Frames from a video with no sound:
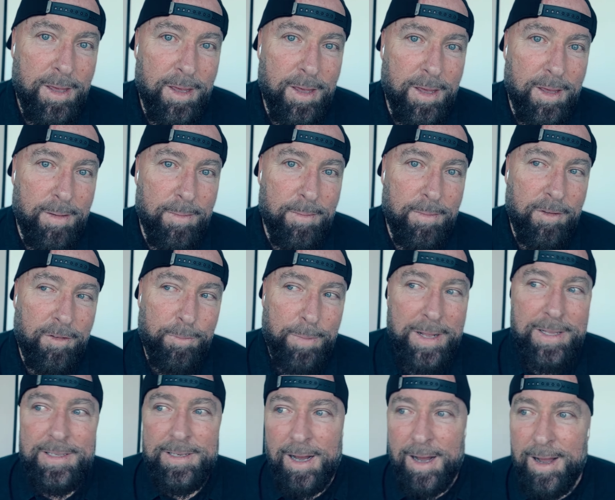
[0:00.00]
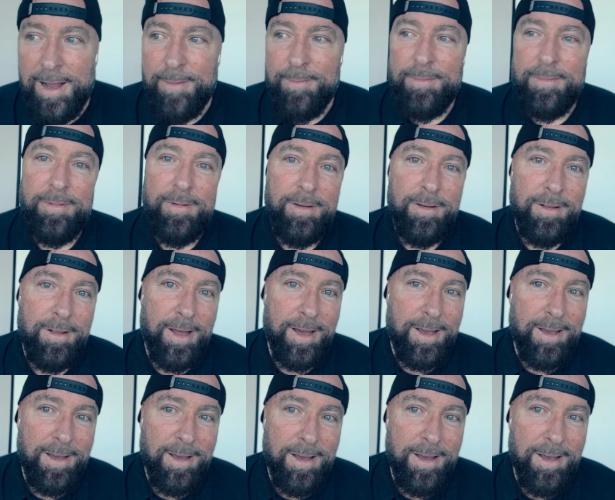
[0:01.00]
Um, spend time,
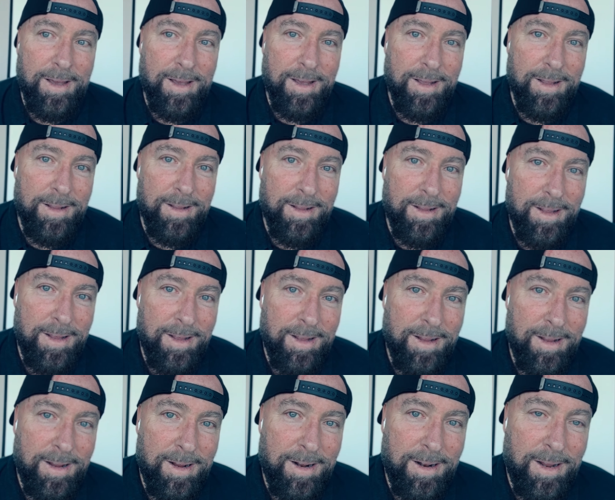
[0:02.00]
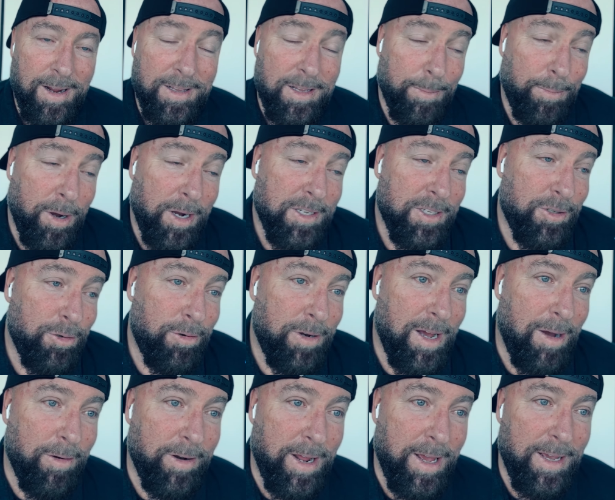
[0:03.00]
like, uh, like the Bucks do
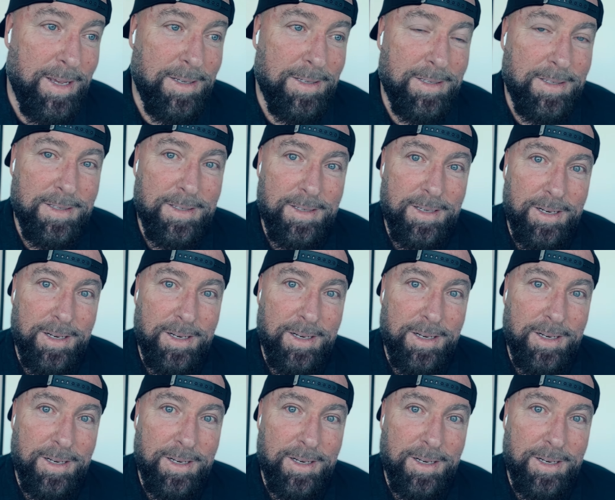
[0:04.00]
nowadays.